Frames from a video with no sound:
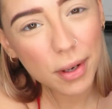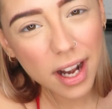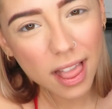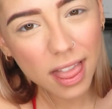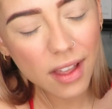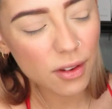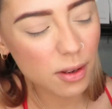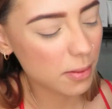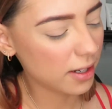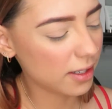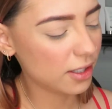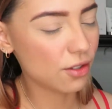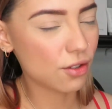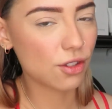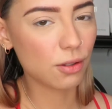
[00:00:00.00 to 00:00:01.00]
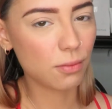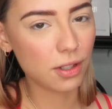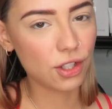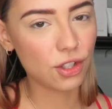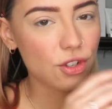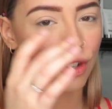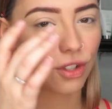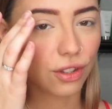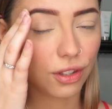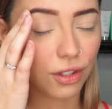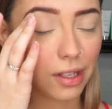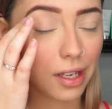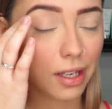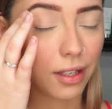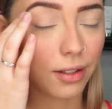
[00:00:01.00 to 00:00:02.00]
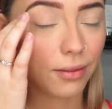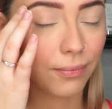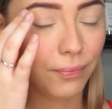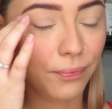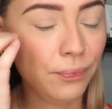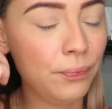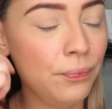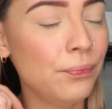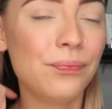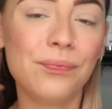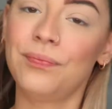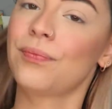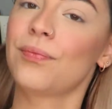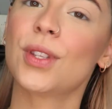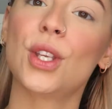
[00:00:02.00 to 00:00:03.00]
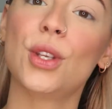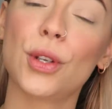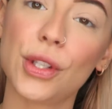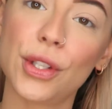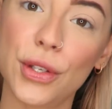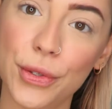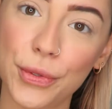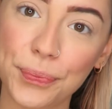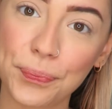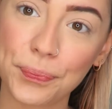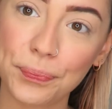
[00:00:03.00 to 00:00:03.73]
But I love it because there's so much that you could do.